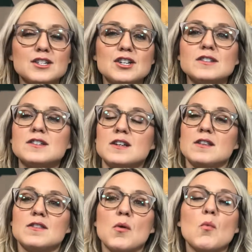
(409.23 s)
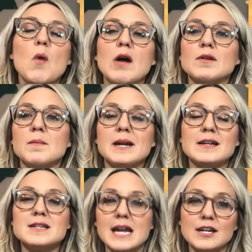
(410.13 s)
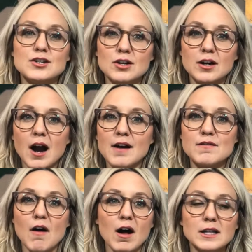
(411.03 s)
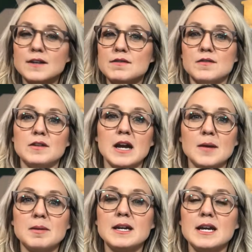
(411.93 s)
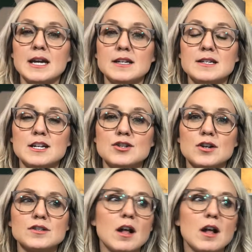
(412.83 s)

just the welcoming nature of all of the VIPKid teachers,